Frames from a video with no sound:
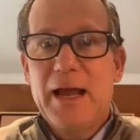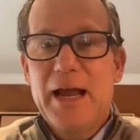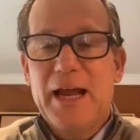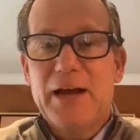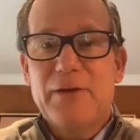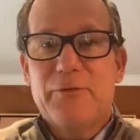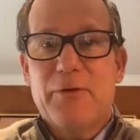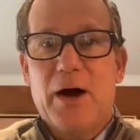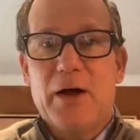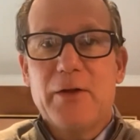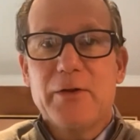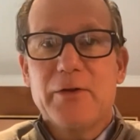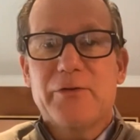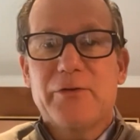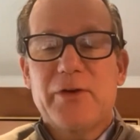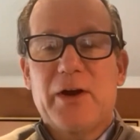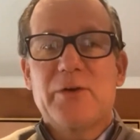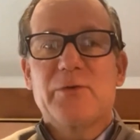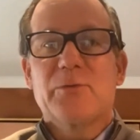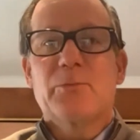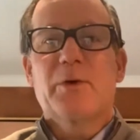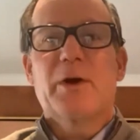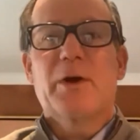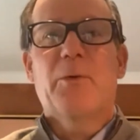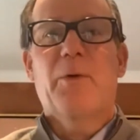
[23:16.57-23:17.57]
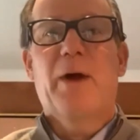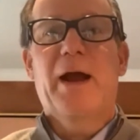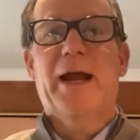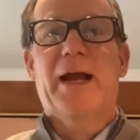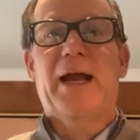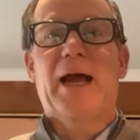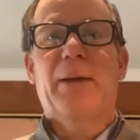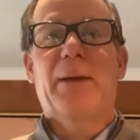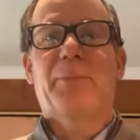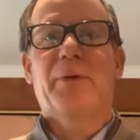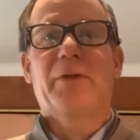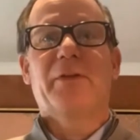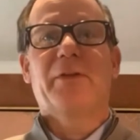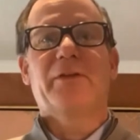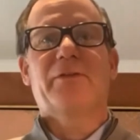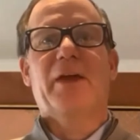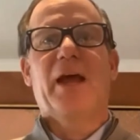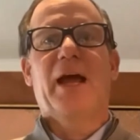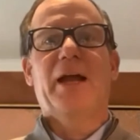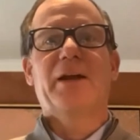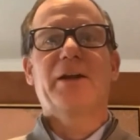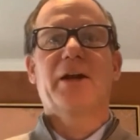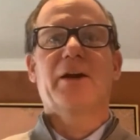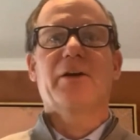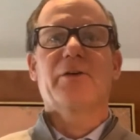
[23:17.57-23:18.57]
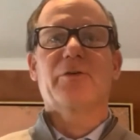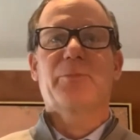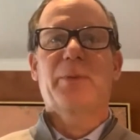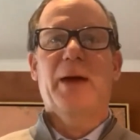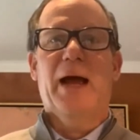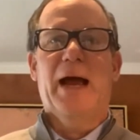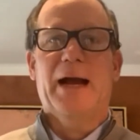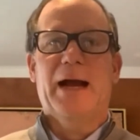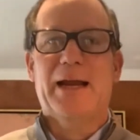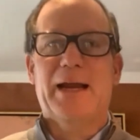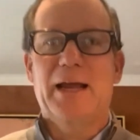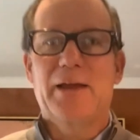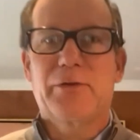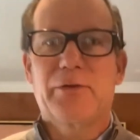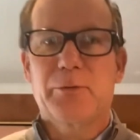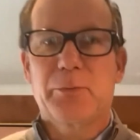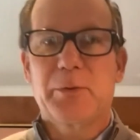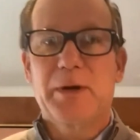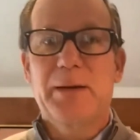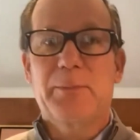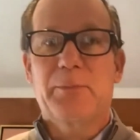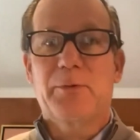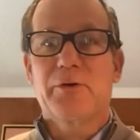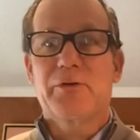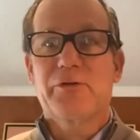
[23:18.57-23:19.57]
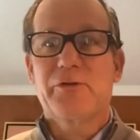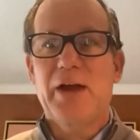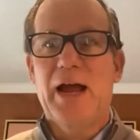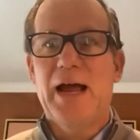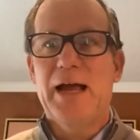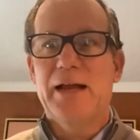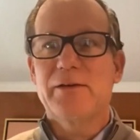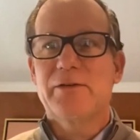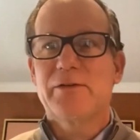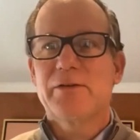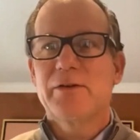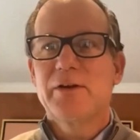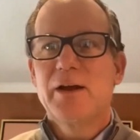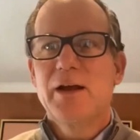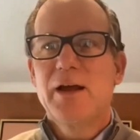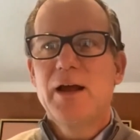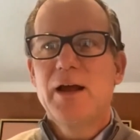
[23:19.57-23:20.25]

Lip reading: if all of a sudden we wake up and the 10 years back at 3%,